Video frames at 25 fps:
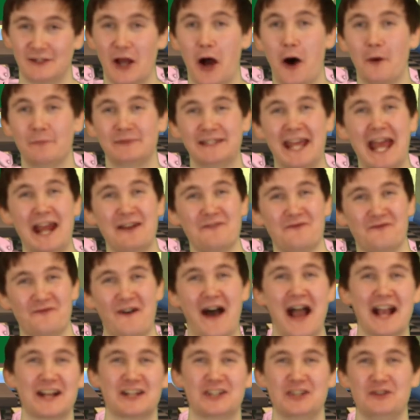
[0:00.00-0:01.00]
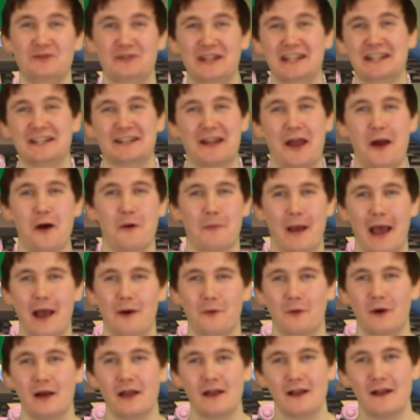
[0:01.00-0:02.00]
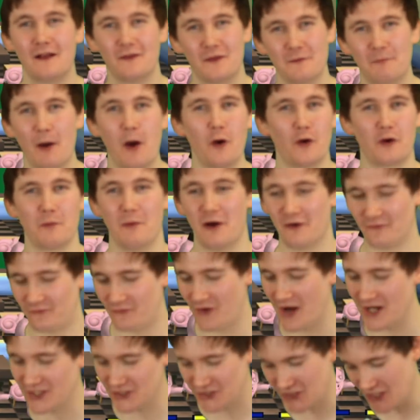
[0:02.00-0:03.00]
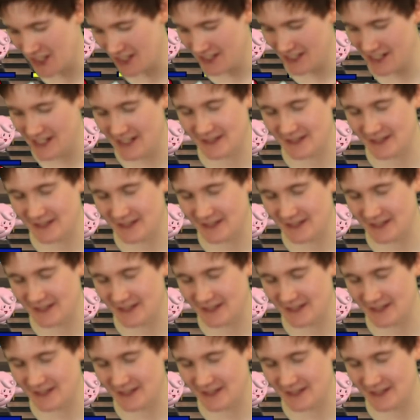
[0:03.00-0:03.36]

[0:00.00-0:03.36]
top 10 facts you didn't know about the Pokemon franchise.